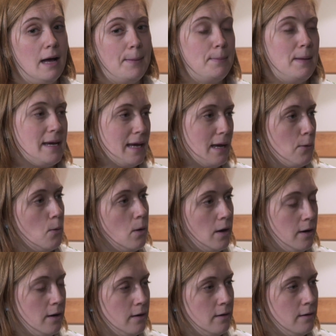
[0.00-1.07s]
And making
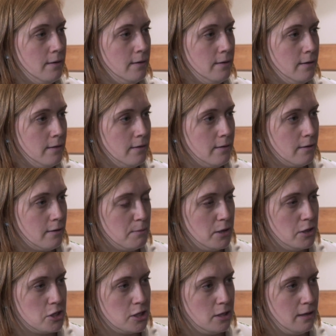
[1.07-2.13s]
one
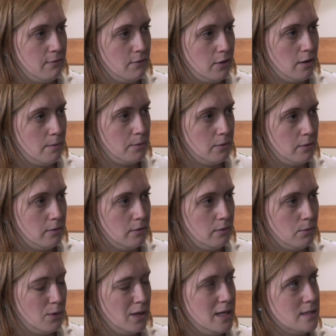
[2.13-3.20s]
commercially viable
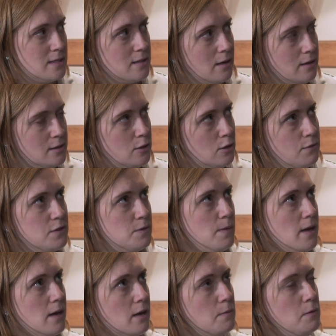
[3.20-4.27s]
when it started off as
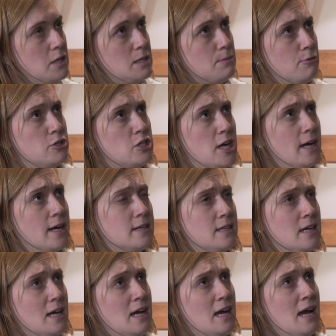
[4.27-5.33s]
being a community project